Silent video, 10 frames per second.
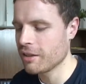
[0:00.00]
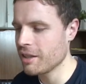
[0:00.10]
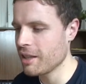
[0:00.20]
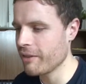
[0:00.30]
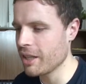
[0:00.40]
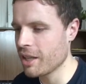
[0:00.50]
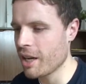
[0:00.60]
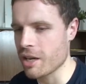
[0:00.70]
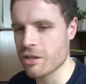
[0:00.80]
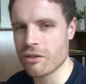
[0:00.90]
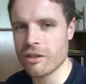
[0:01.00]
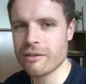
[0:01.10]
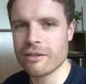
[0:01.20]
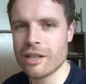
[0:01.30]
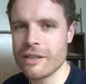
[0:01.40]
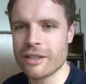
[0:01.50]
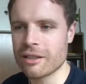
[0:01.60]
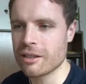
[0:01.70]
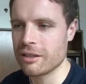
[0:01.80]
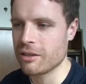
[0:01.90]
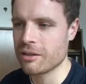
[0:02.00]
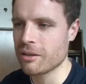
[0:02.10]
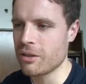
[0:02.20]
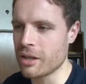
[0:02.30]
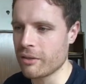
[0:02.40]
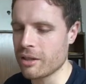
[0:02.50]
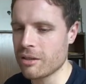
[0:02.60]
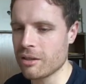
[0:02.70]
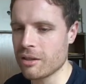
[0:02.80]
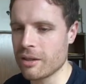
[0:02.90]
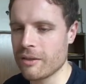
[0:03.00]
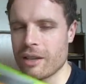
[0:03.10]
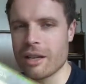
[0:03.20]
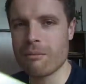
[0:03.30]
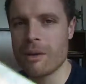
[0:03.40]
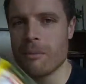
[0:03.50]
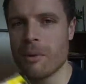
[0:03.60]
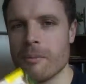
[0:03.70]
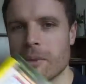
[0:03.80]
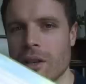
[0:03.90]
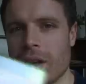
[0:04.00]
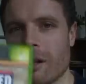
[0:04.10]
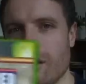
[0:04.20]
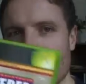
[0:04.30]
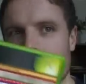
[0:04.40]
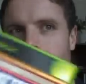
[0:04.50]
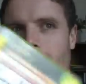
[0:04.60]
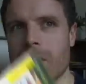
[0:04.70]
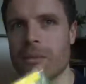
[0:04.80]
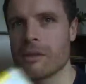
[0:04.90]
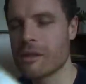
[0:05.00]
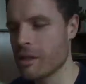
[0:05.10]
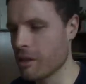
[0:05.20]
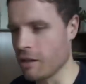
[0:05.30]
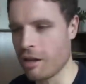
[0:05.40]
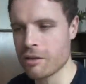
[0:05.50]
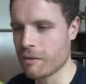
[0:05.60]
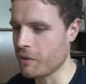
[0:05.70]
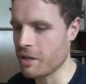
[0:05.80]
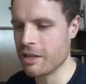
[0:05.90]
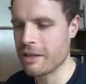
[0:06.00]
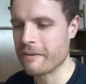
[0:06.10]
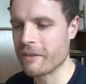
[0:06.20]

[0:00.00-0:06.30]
Didn't have any cash, so I even had to go and ask the guy if they had a minimum car payments. He said, no, it's fine.